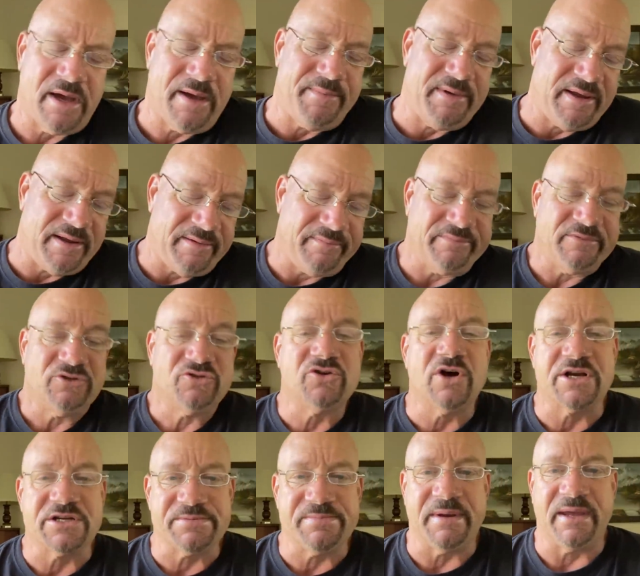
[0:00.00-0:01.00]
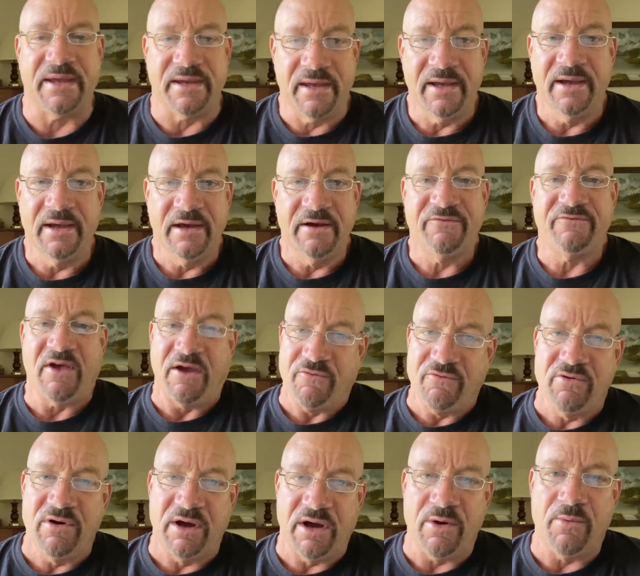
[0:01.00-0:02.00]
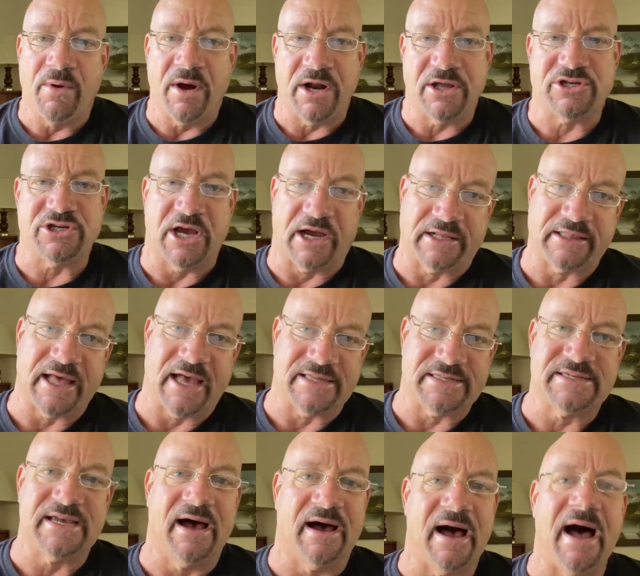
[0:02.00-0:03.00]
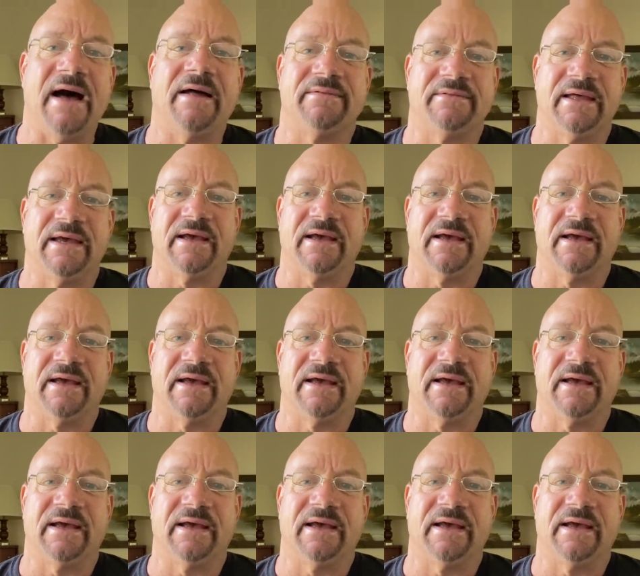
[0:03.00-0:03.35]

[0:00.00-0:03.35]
I mean, trust me. If they really want to check that cell out,